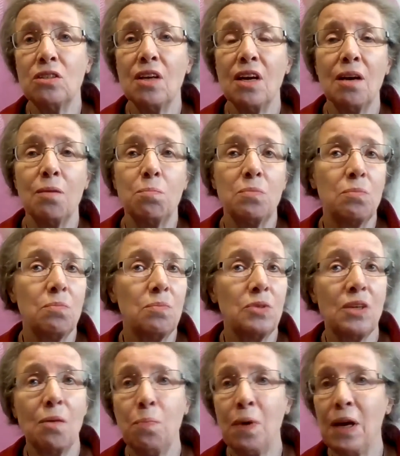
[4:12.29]

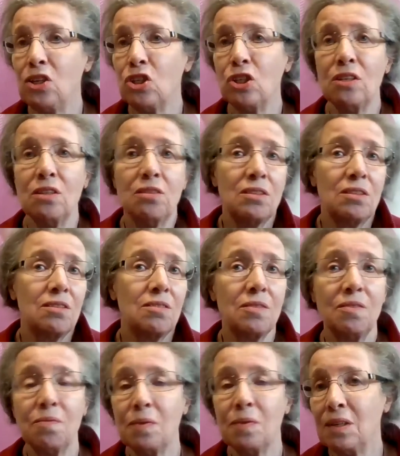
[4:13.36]
Some patients,
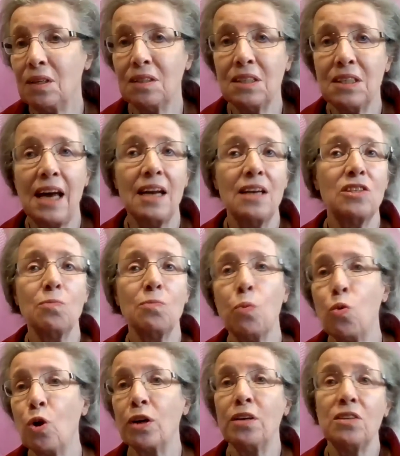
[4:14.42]
it's not as important.